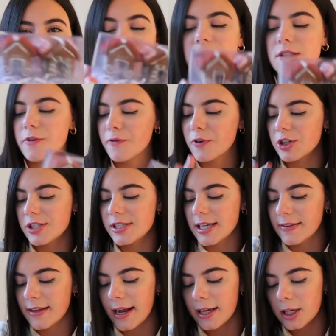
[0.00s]
this is the first
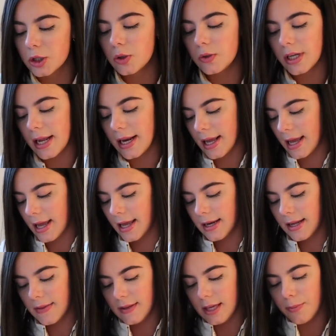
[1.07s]
thing that I included
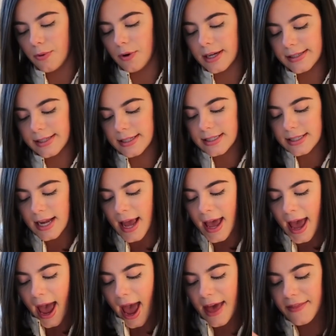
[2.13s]
in the present.
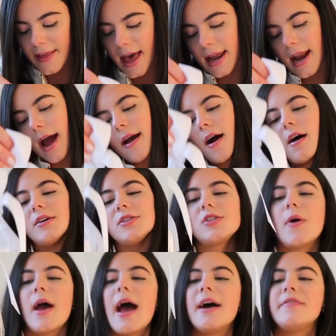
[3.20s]
And then I
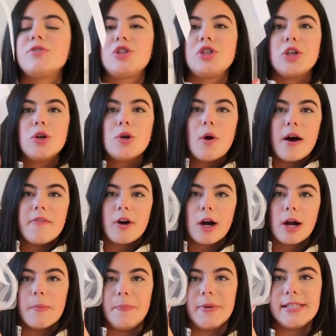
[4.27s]
also have two of
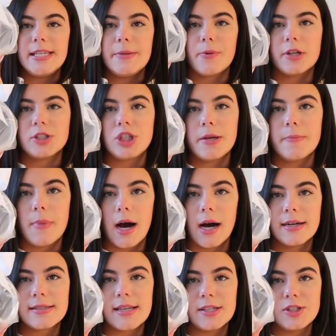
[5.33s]
our busy brunching
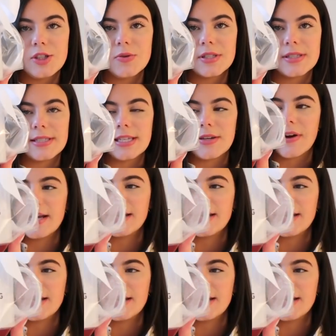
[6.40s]
mugs as you can see